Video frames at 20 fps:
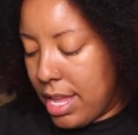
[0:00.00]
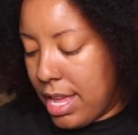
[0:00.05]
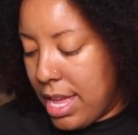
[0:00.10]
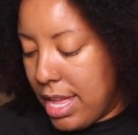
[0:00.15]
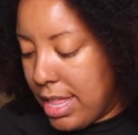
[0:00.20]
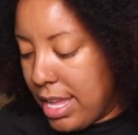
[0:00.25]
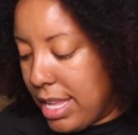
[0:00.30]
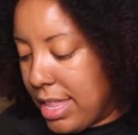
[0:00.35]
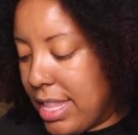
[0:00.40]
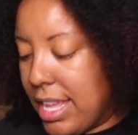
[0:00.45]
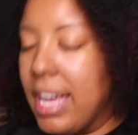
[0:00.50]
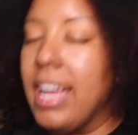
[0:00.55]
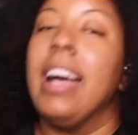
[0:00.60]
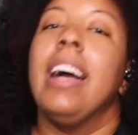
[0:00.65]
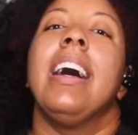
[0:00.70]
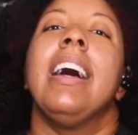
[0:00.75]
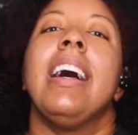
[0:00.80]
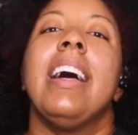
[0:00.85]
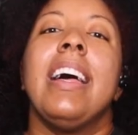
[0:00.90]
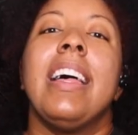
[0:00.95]
I like
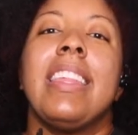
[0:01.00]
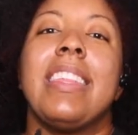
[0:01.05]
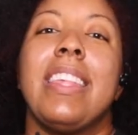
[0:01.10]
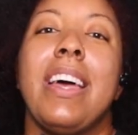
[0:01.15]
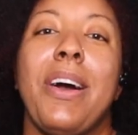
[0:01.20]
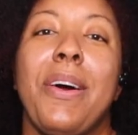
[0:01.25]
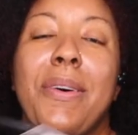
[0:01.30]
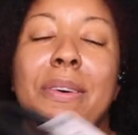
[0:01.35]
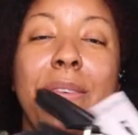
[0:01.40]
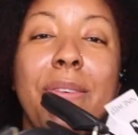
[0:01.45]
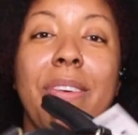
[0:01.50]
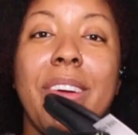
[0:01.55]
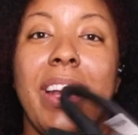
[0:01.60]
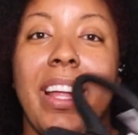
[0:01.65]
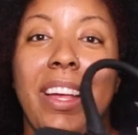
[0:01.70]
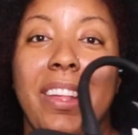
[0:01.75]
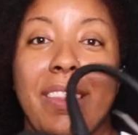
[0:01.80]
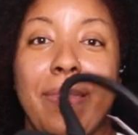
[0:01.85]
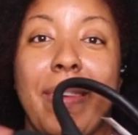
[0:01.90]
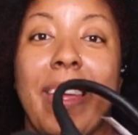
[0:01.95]
that. So we're
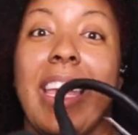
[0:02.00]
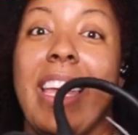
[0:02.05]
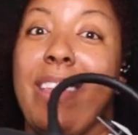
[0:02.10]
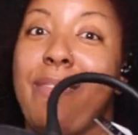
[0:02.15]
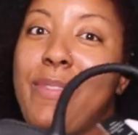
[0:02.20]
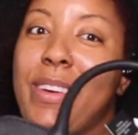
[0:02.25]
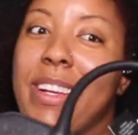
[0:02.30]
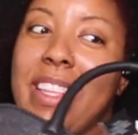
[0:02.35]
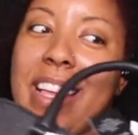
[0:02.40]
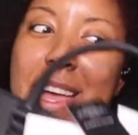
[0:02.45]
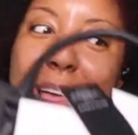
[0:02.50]
not gonna spend any more